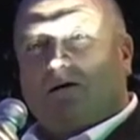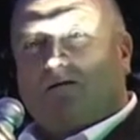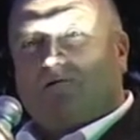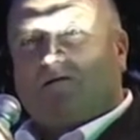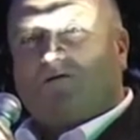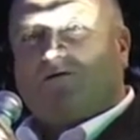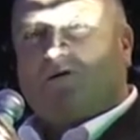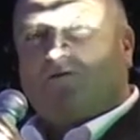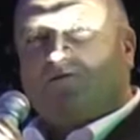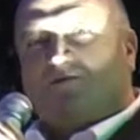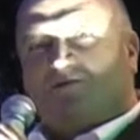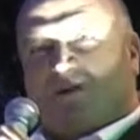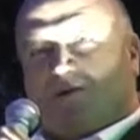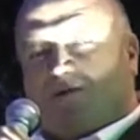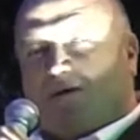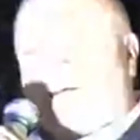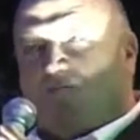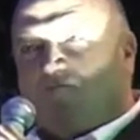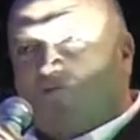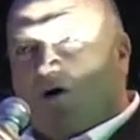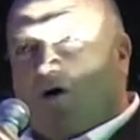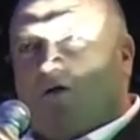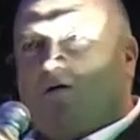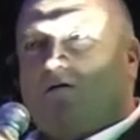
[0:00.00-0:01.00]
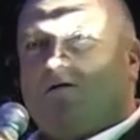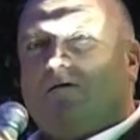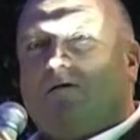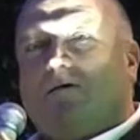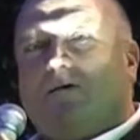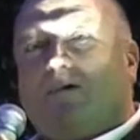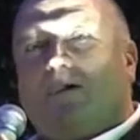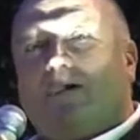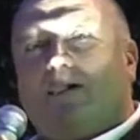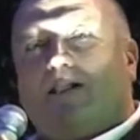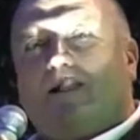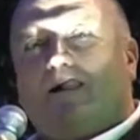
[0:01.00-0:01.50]
if you do something wrong,
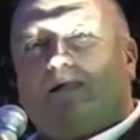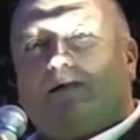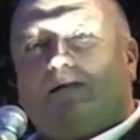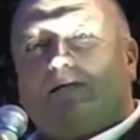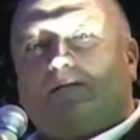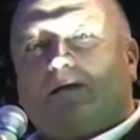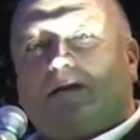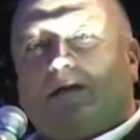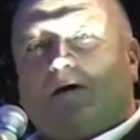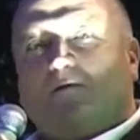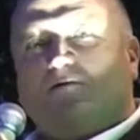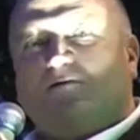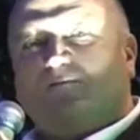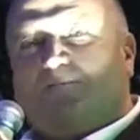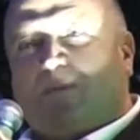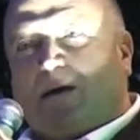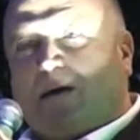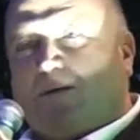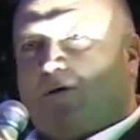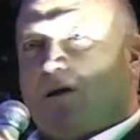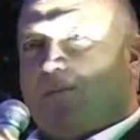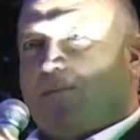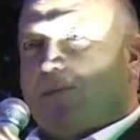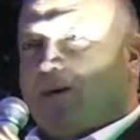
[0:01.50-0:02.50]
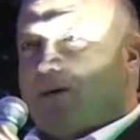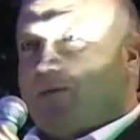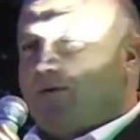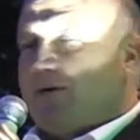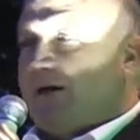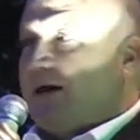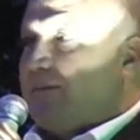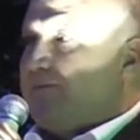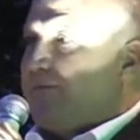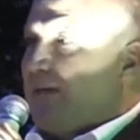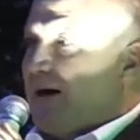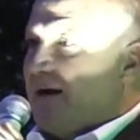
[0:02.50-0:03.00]
then those people are the people who
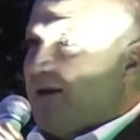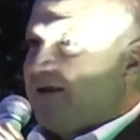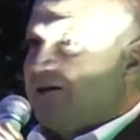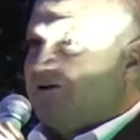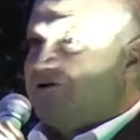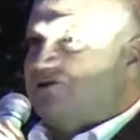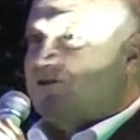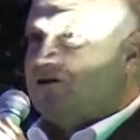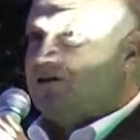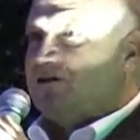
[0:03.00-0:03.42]
get punished,